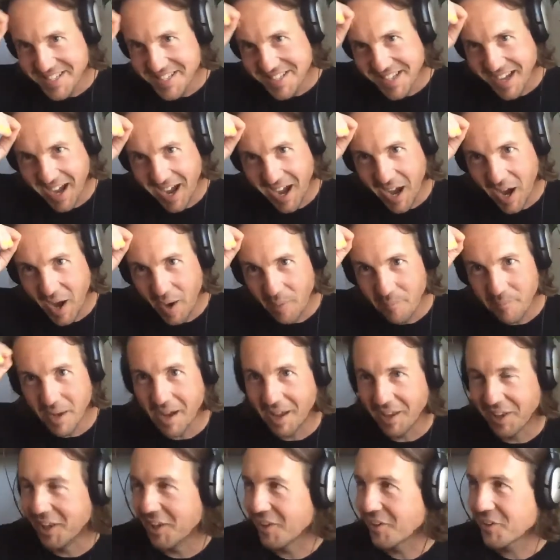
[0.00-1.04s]
um,
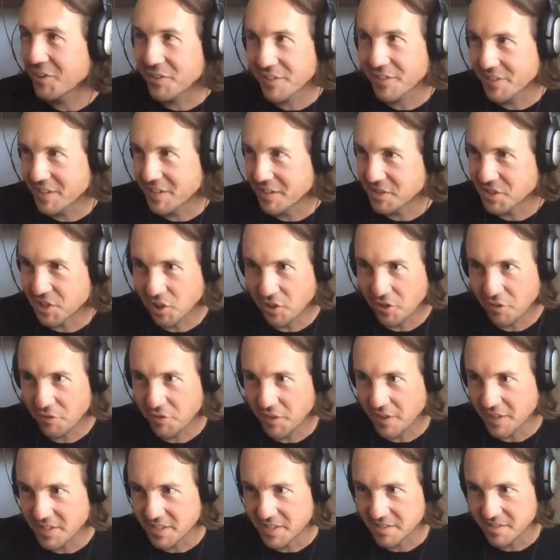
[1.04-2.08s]
a lot of there's a lot of
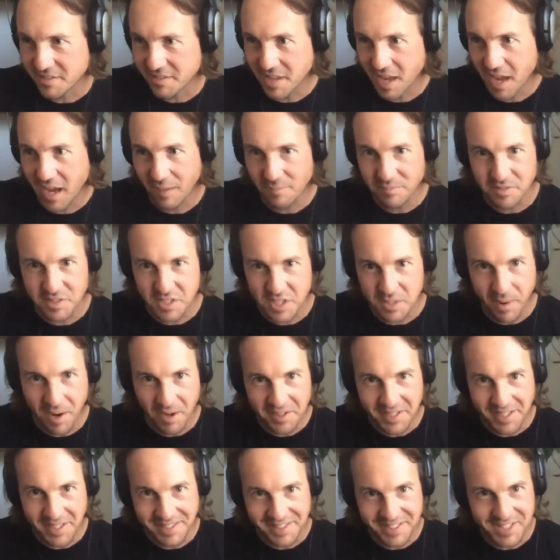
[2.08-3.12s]
this um,
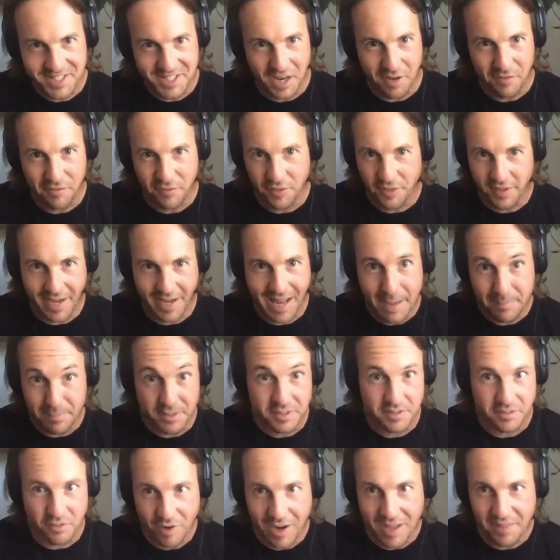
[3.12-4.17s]
debunking stuff that happened
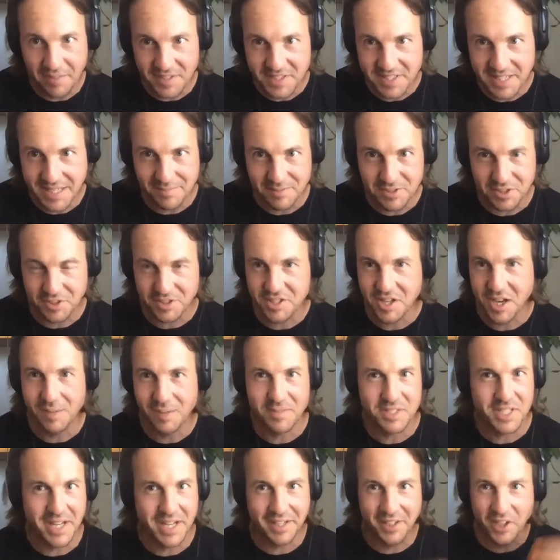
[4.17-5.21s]
around the same sort of time,
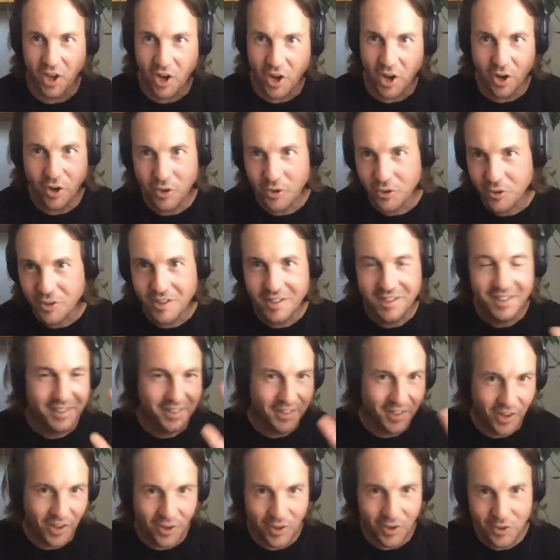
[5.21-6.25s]
saying, "No,
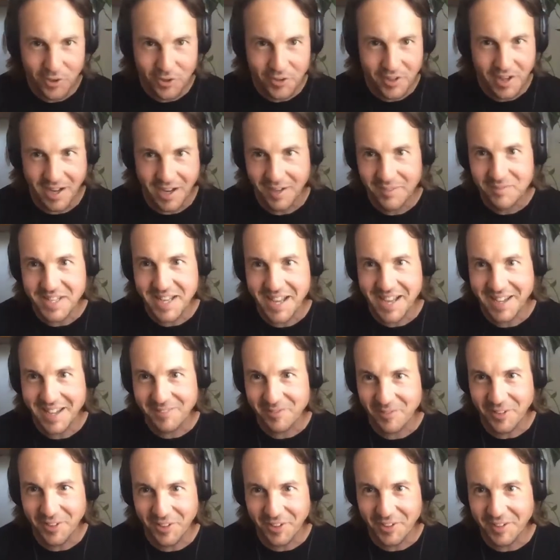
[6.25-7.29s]
no, calm down.
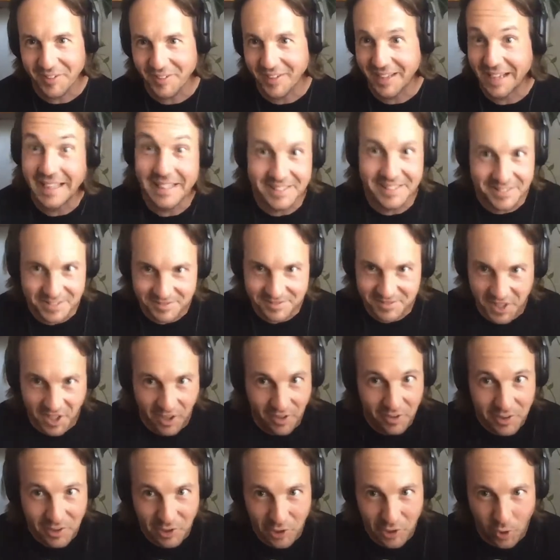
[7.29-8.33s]
We're not going to." And you know,
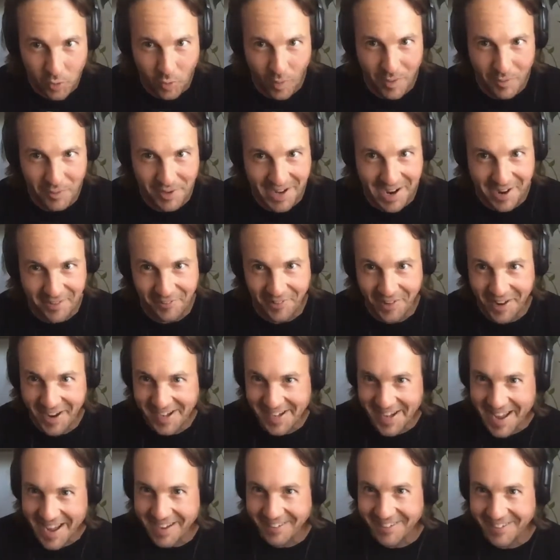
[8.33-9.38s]
look where we are right
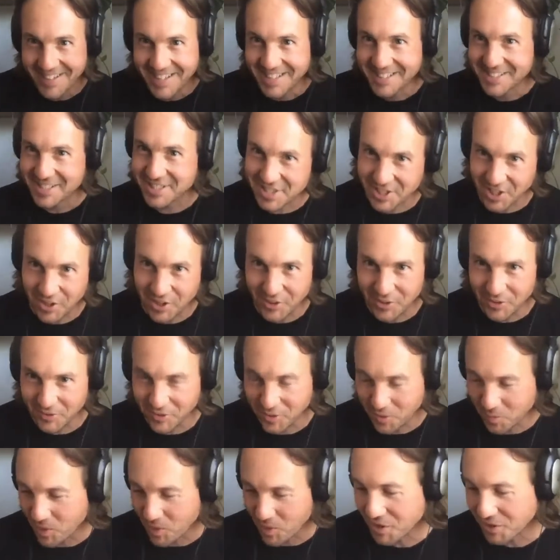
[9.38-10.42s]
now. So the
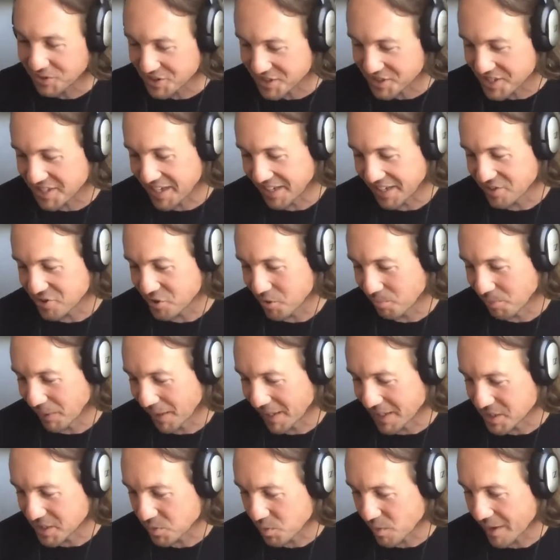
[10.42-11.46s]
world did get to a
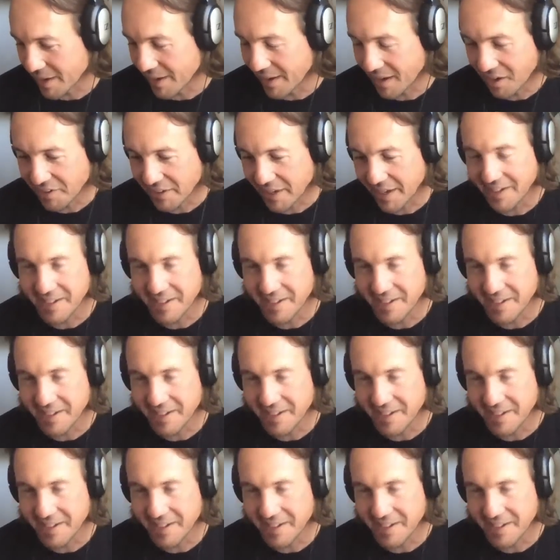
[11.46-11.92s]
place where okay, it's